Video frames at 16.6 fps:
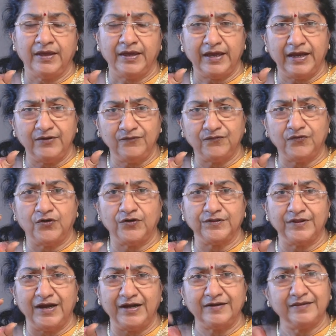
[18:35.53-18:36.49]
and for
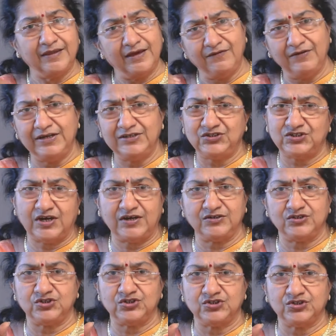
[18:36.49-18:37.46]
that they will
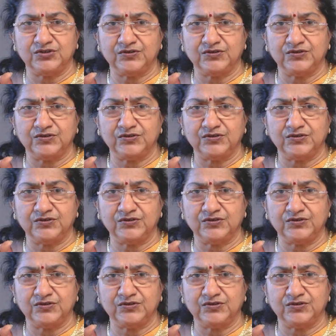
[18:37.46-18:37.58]
charge.